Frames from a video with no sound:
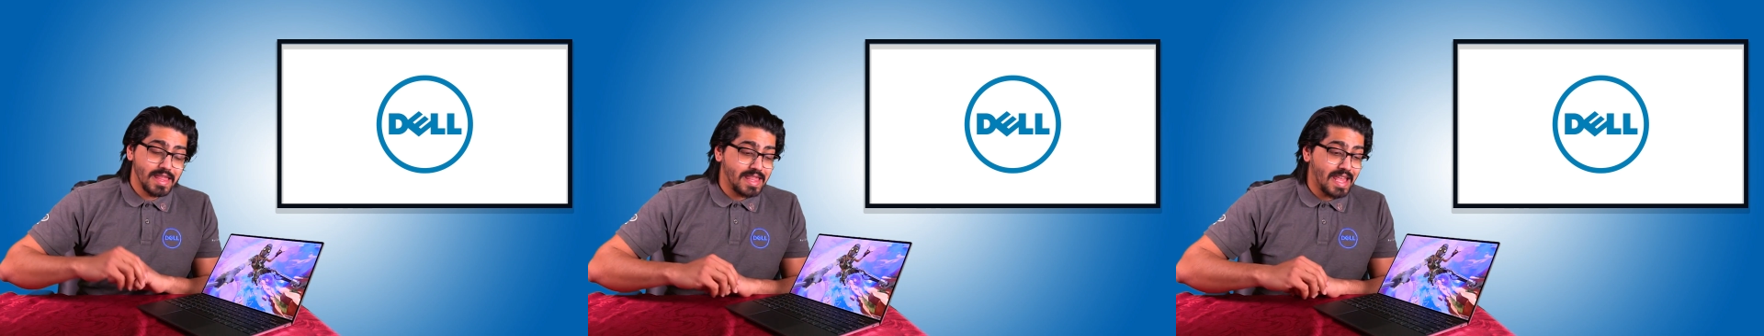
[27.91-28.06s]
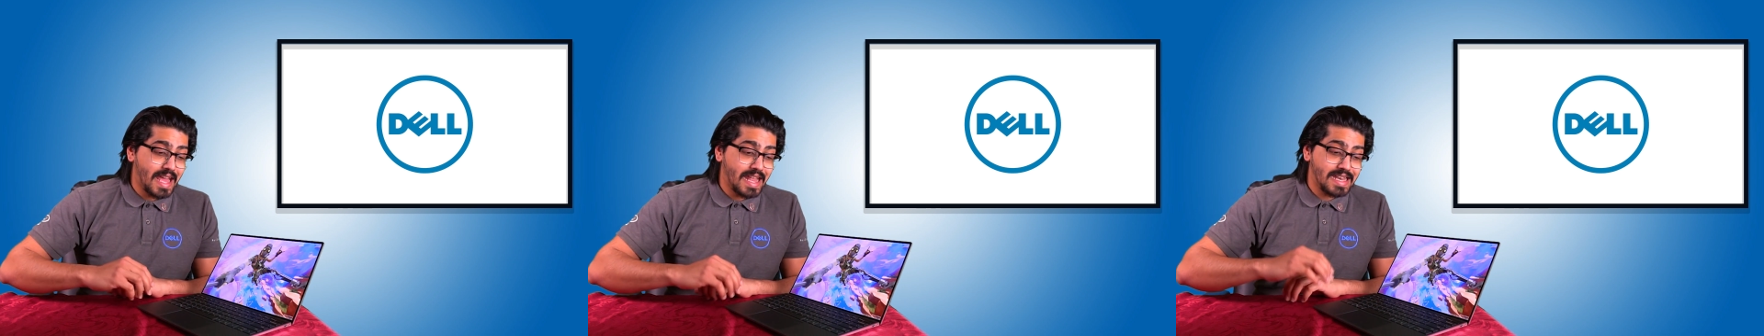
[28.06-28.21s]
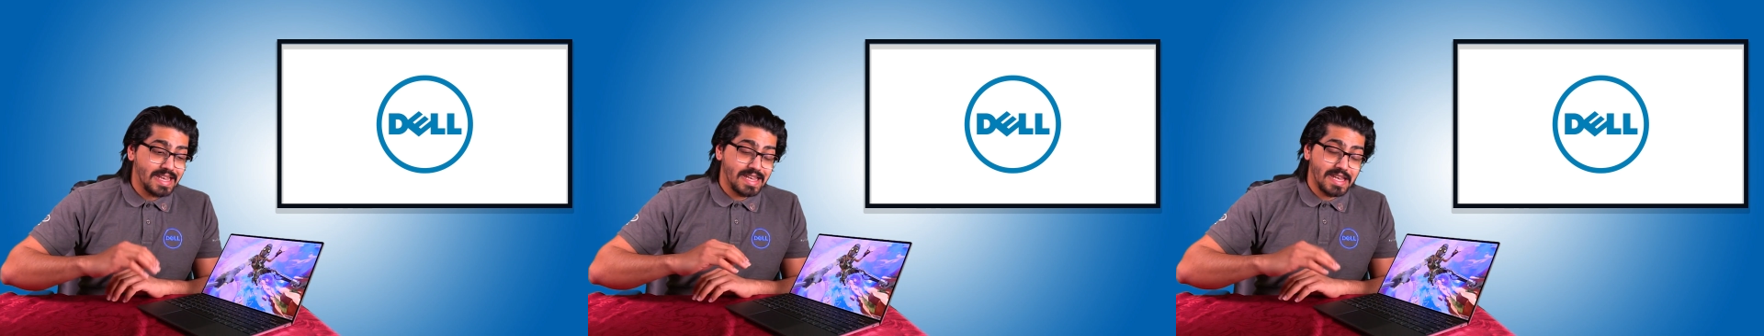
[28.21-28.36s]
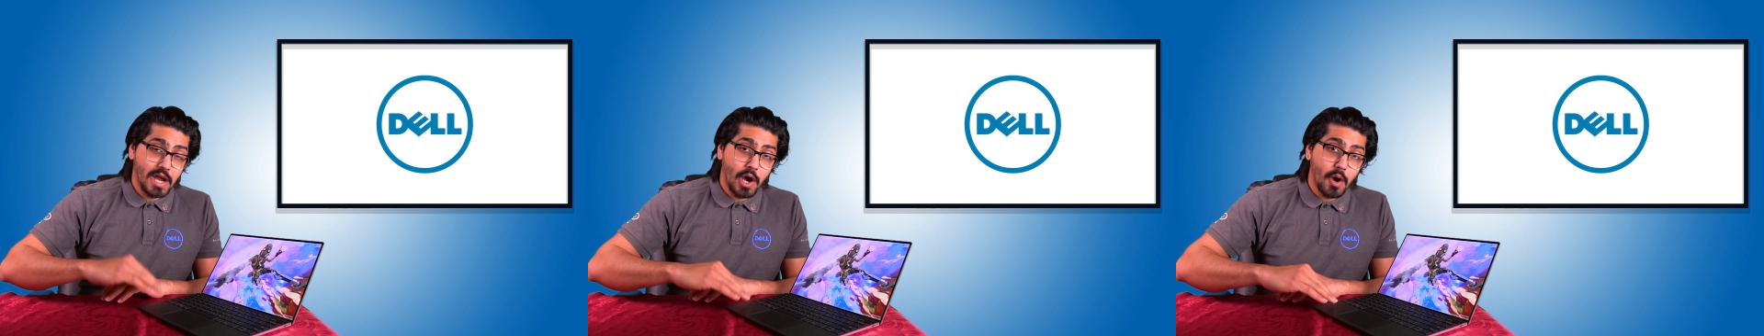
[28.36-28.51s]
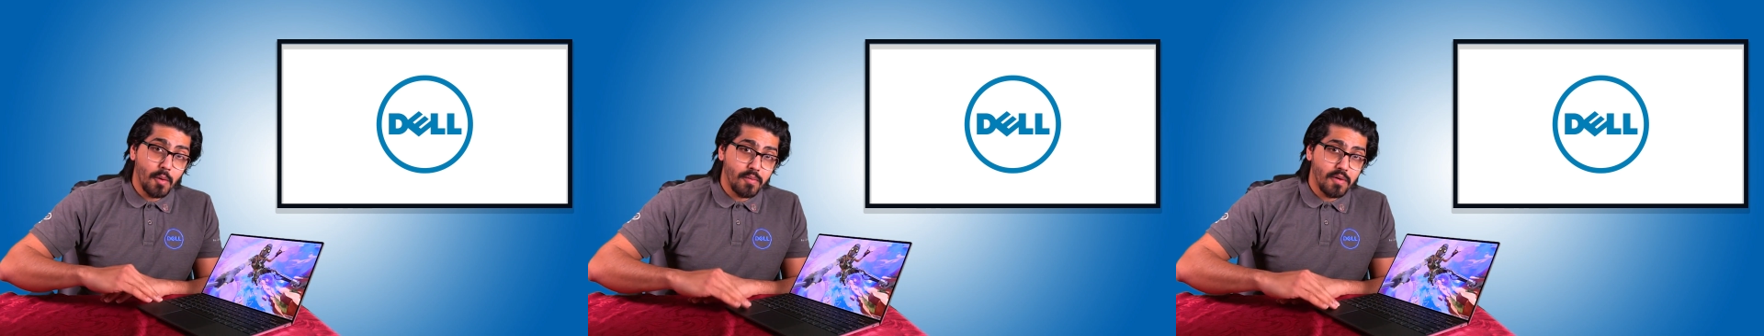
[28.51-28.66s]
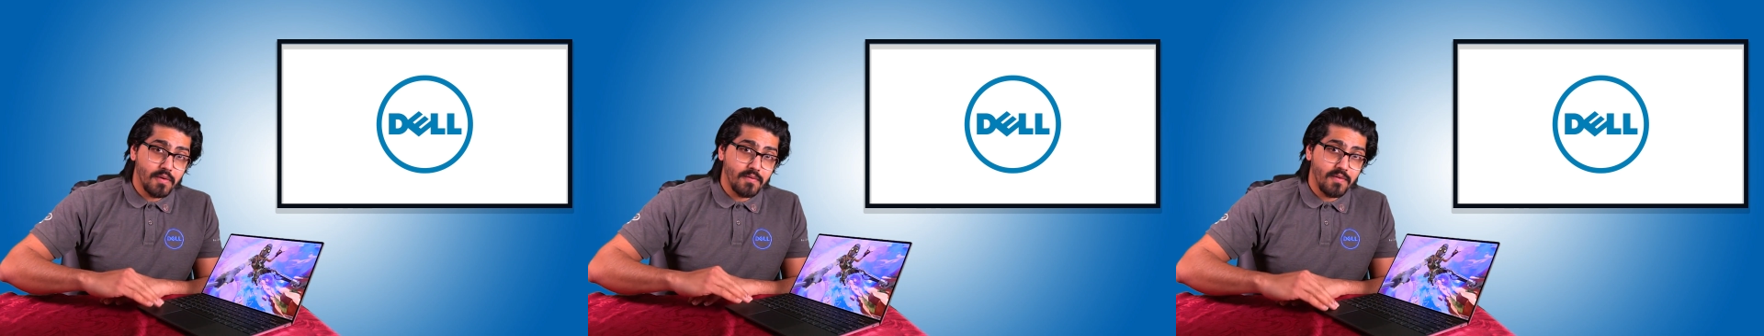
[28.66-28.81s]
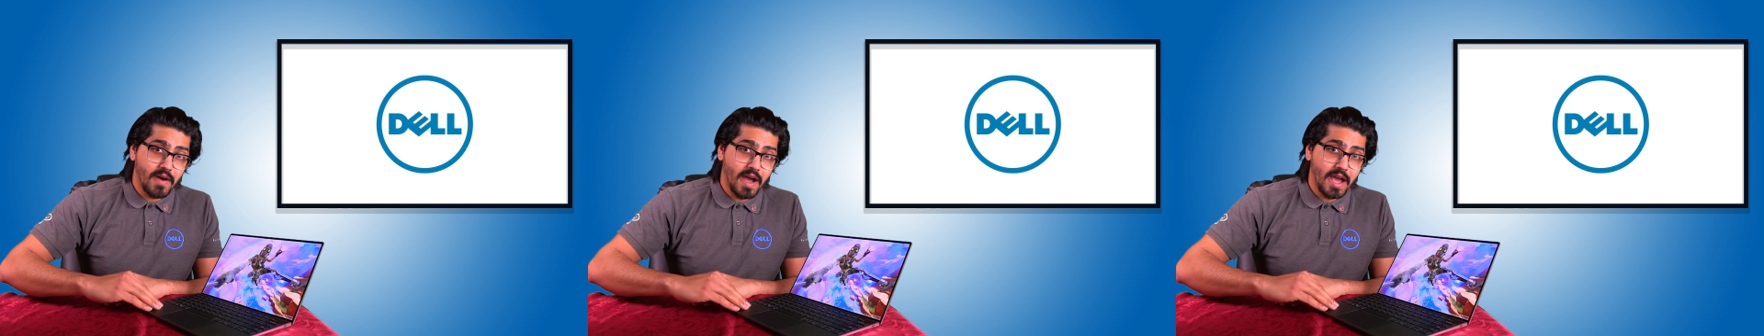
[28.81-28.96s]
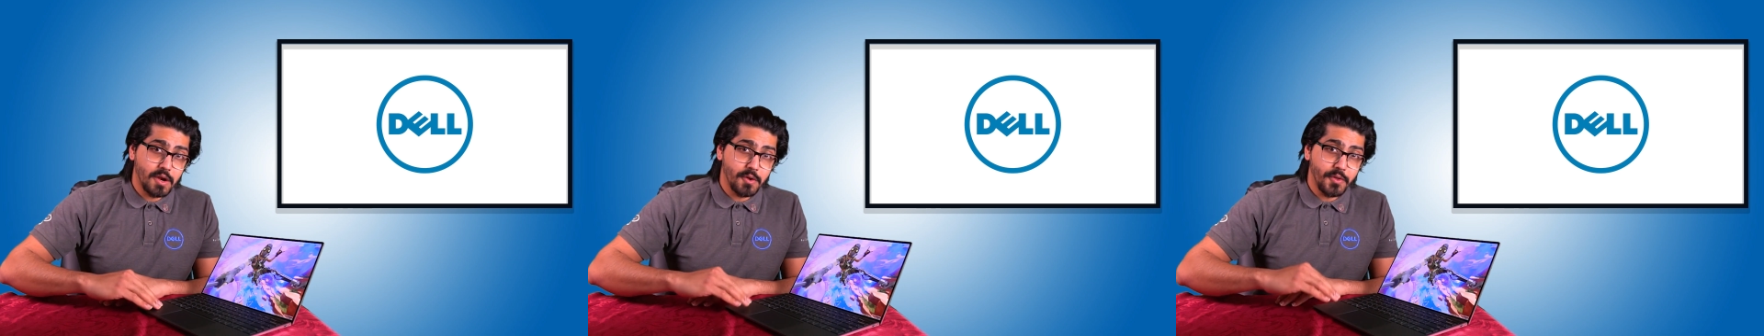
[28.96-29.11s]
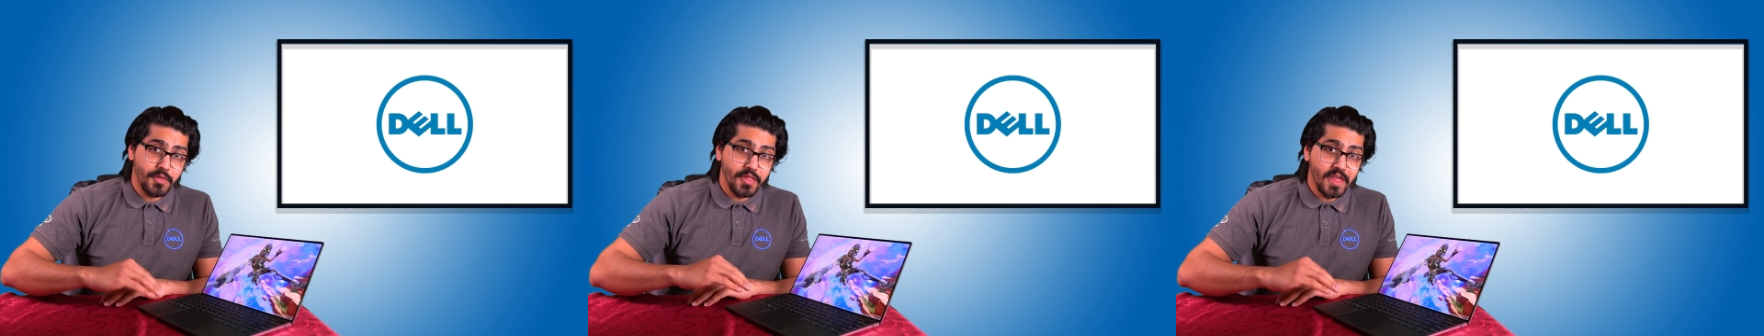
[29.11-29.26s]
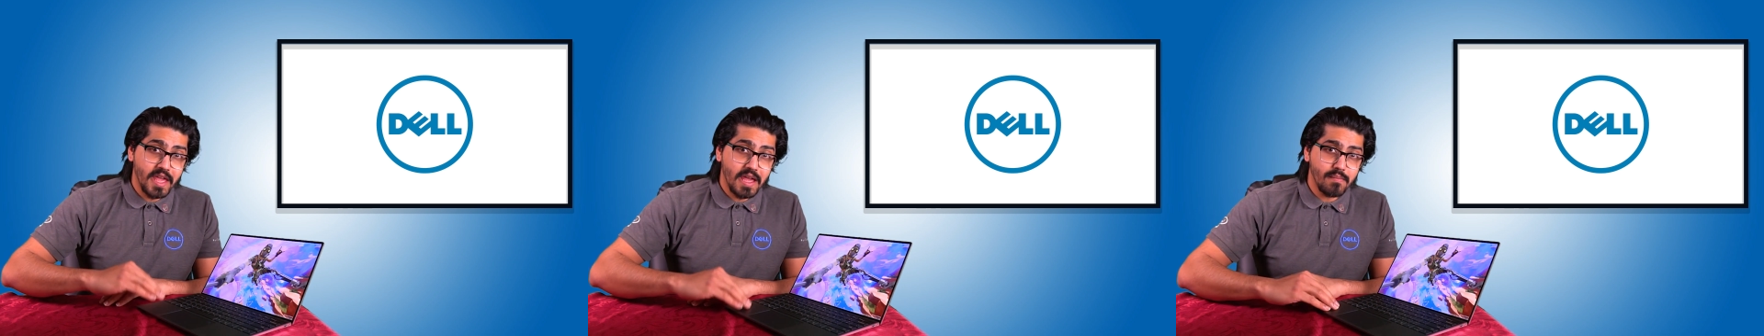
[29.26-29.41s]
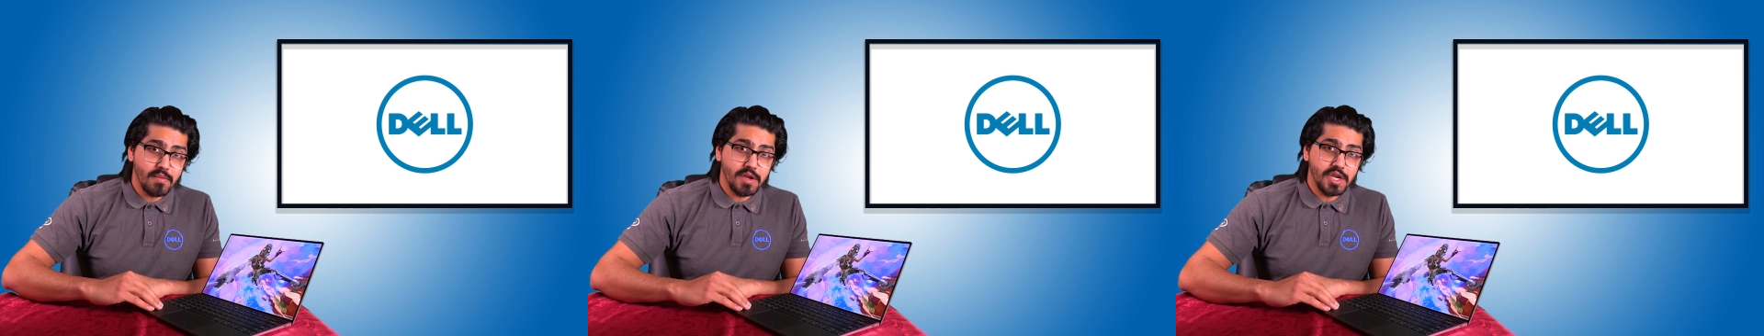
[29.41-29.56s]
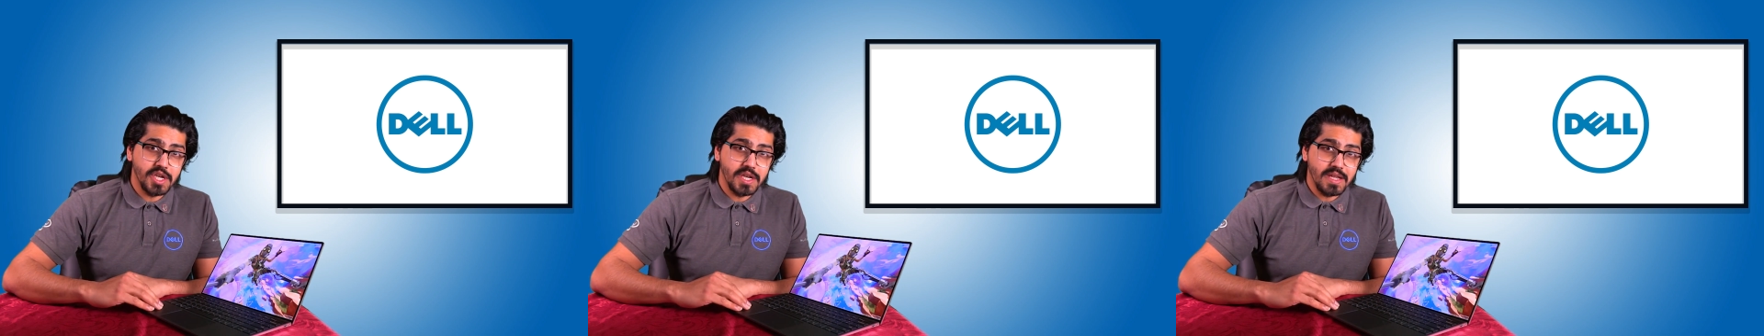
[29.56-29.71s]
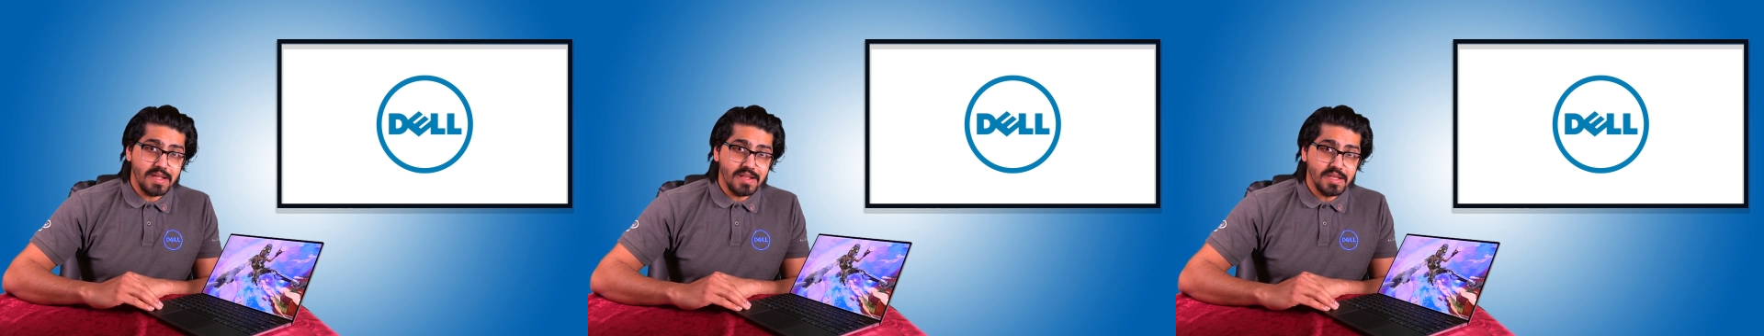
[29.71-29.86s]
that Dell provide on their
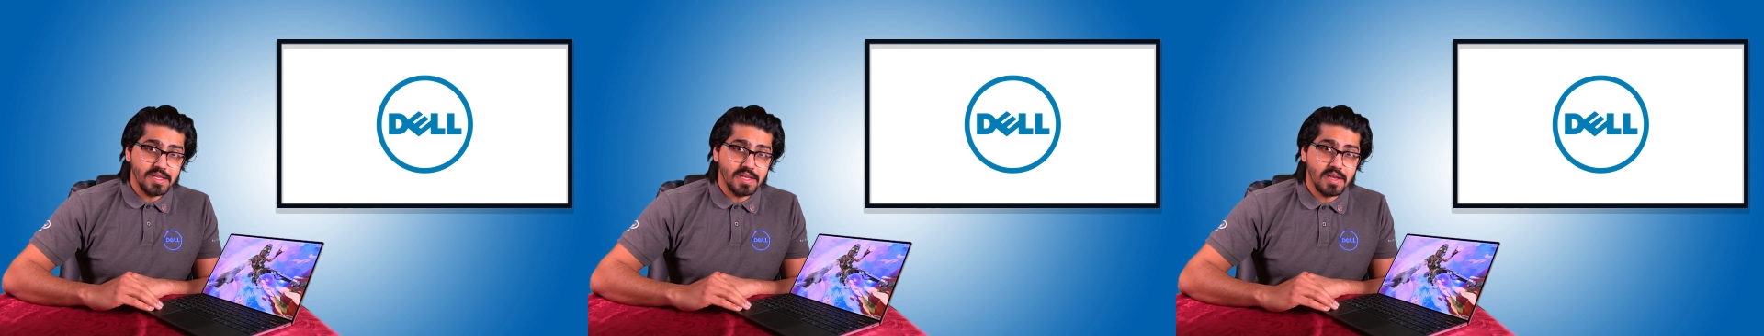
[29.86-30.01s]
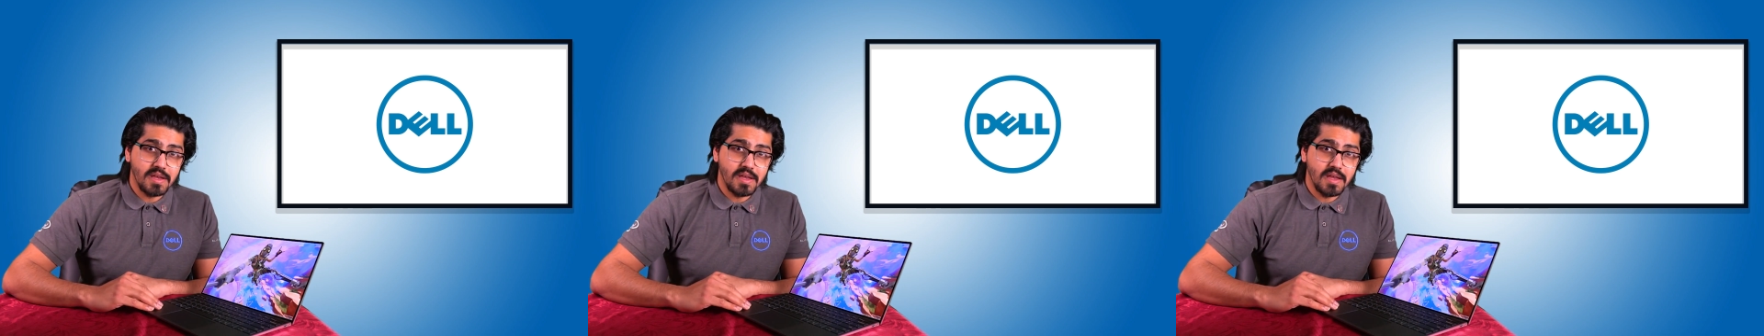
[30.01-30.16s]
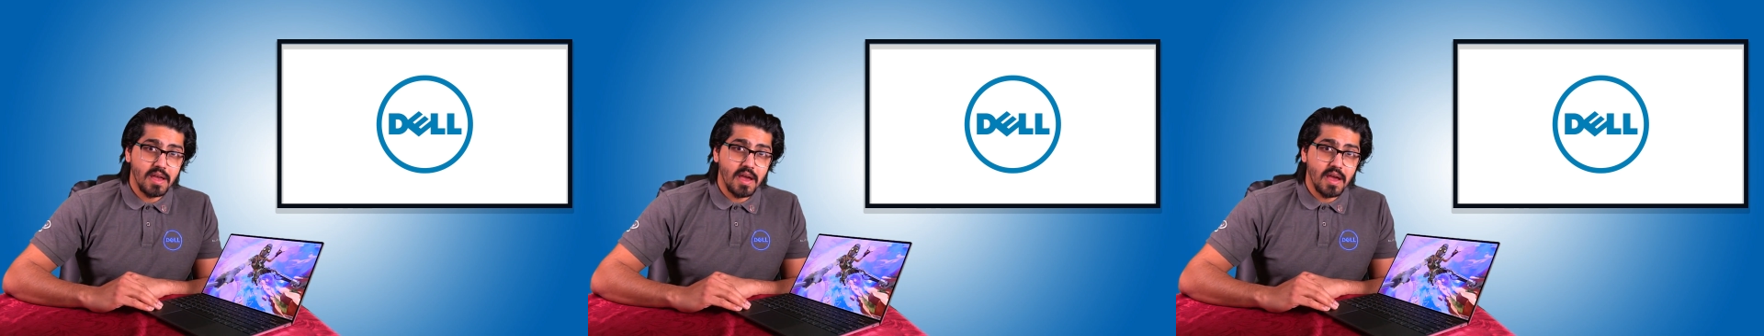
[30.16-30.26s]
machines